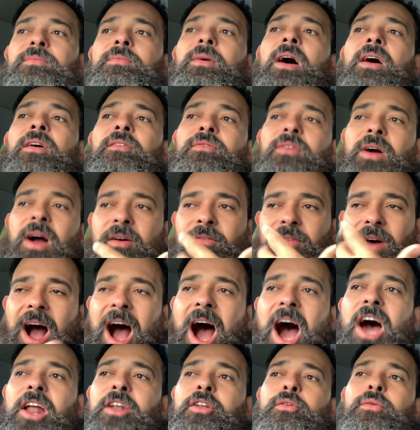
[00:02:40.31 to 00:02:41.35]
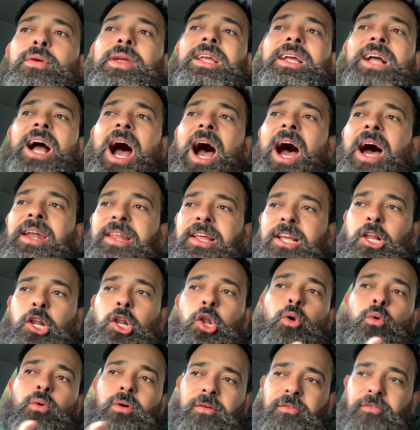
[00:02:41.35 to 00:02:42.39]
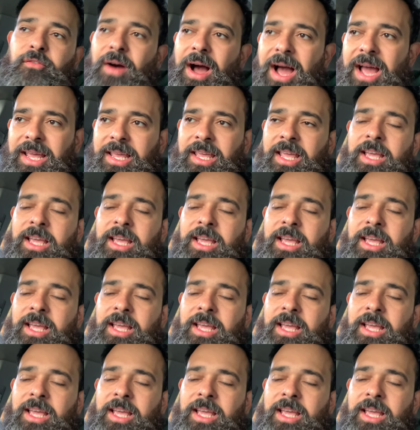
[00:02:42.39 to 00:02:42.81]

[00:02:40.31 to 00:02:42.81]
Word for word: of of honoring God and glorifying